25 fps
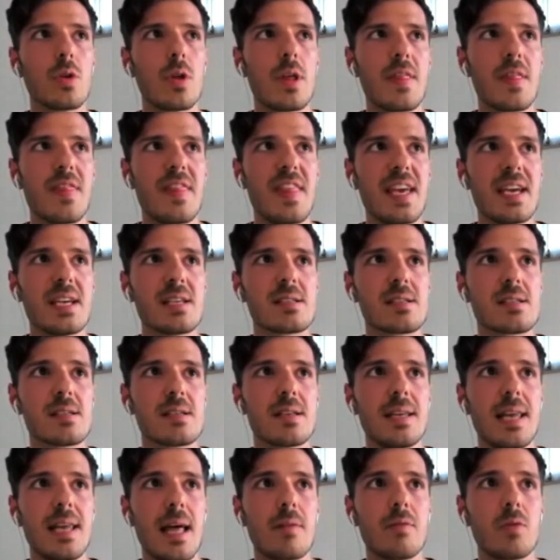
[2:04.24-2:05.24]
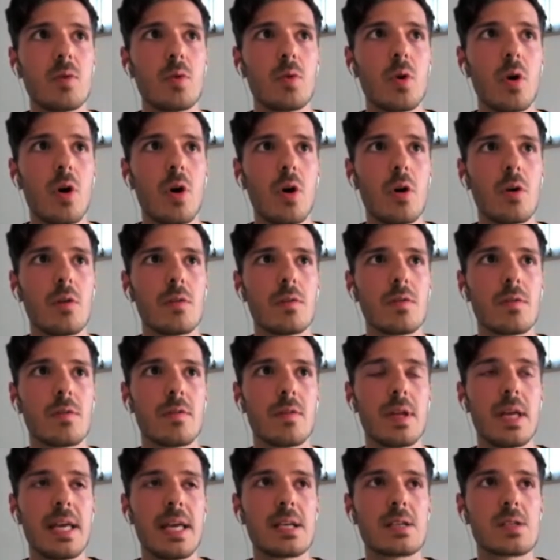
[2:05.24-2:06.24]
this level of
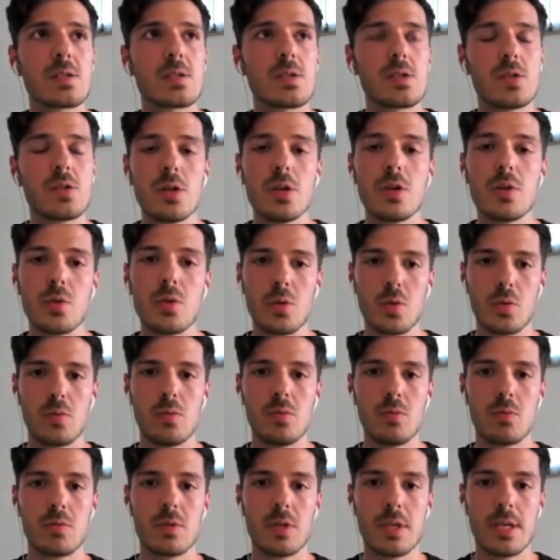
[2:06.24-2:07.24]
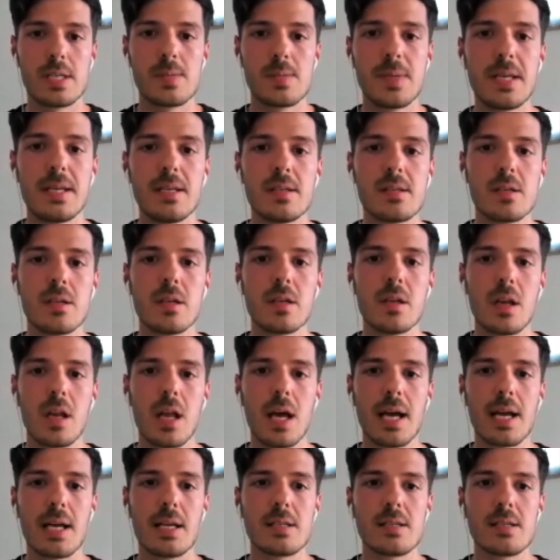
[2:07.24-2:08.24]
external that has been
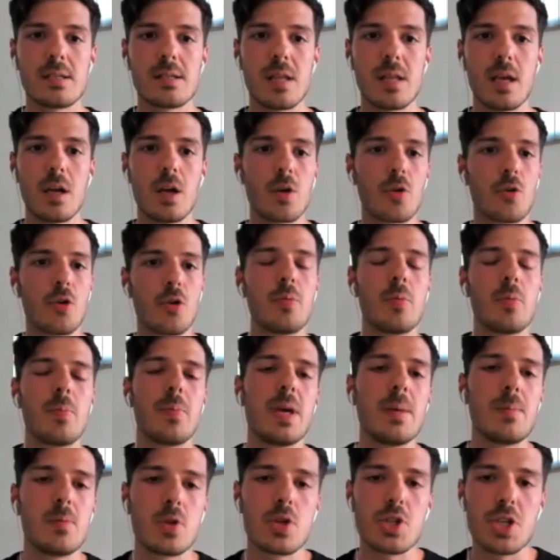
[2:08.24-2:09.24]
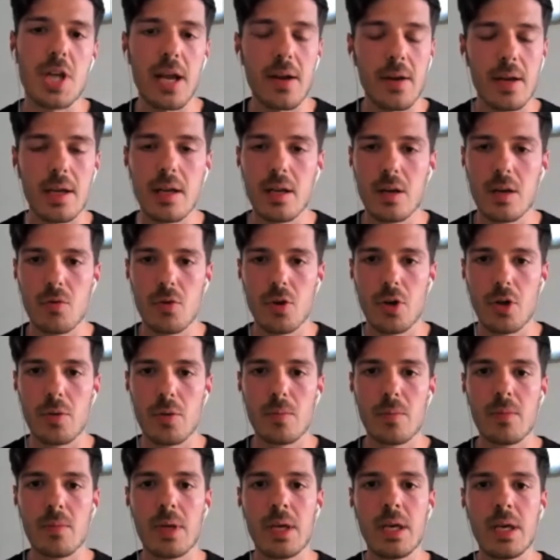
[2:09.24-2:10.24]
internalized is like a group of people shouting in a
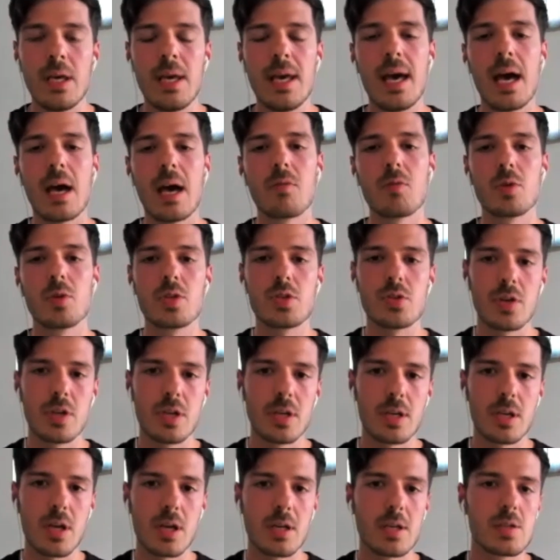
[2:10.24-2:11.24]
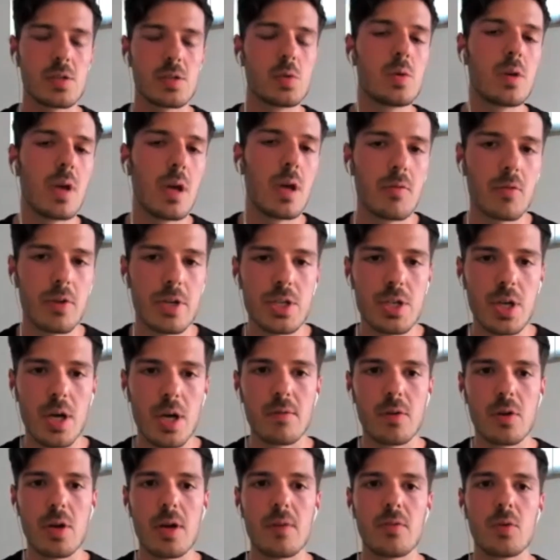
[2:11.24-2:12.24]
room. Everyone's trying to kind of talk over each
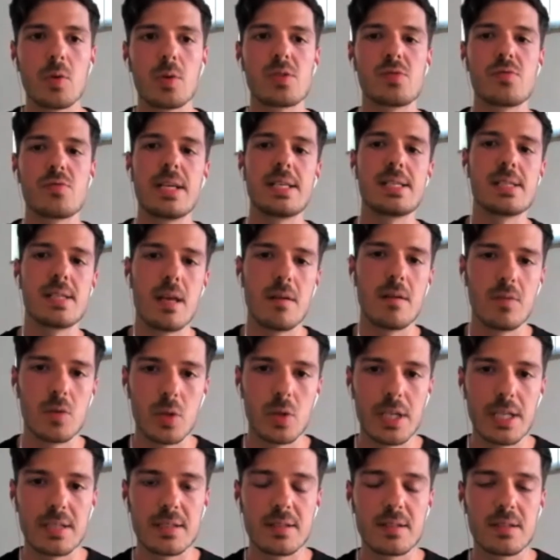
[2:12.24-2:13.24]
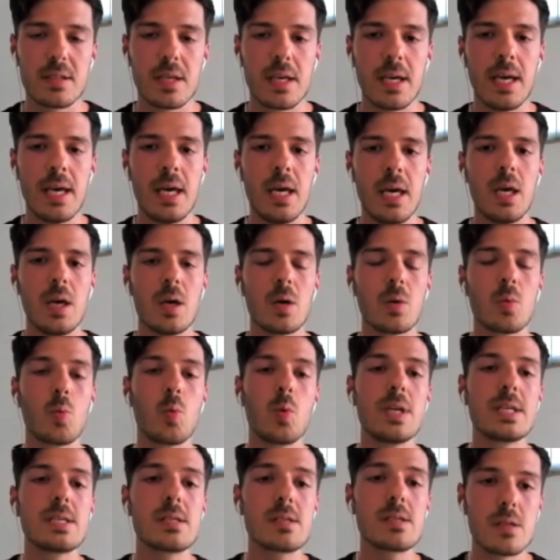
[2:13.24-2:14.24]
other. Everyone's raising their voice.
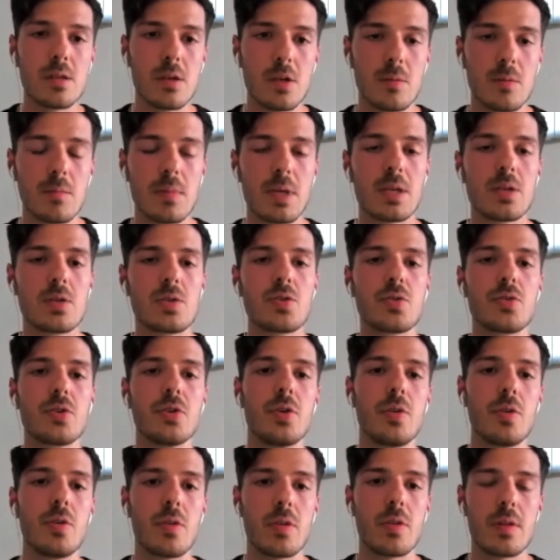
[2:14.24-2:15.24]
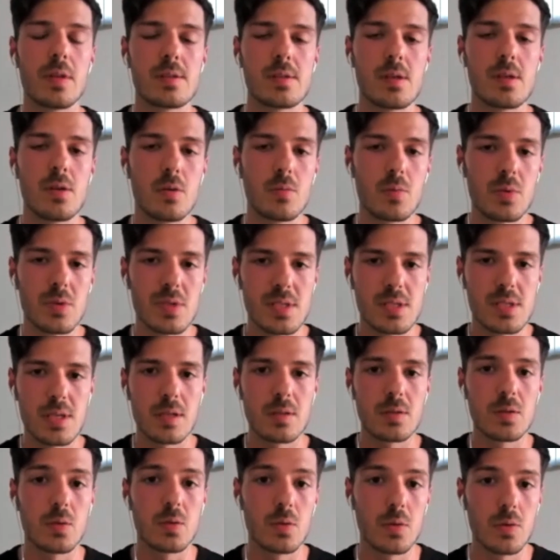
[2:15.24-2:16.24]
Wisdom and truth is a lot more
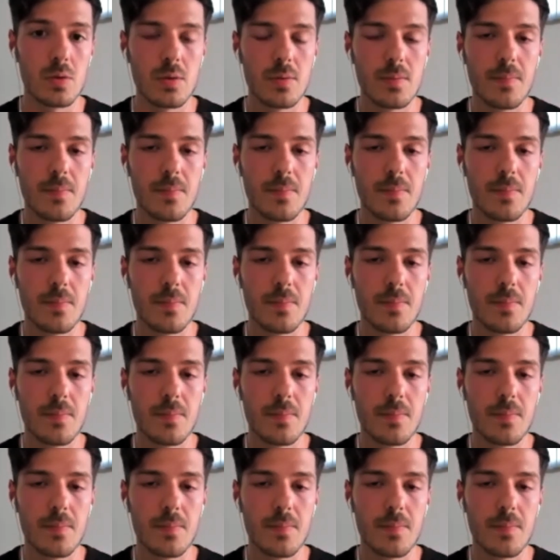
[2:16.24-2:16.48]
subtle.